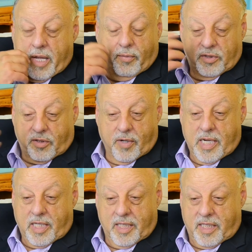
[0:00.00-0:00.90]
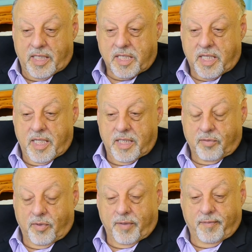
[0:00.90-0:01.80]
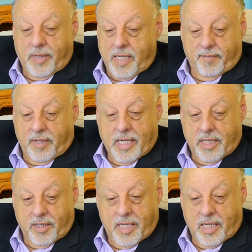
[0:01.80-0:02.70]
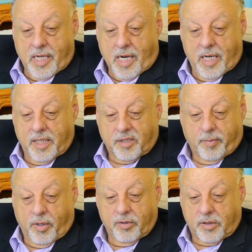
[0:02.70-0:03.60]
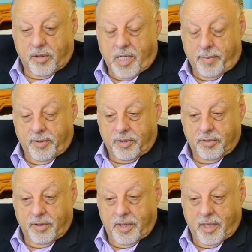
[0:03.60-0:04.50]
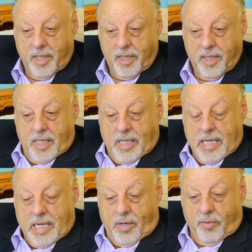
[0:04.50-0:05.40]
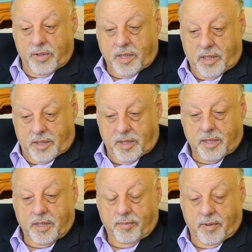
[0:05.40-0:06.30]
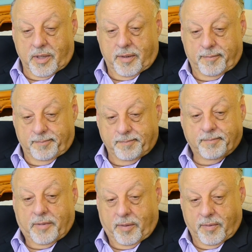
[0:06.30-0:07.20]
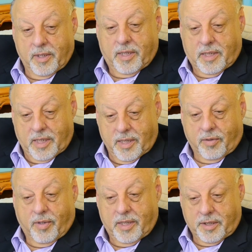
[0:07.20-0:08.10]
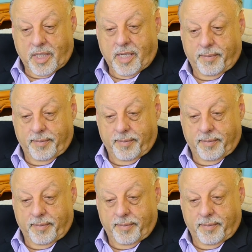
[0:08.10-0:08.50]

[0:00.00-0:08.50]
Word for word: It was great. These kids would have never had that exposure opportunity and and Hal was consistent with it. He really did a great job.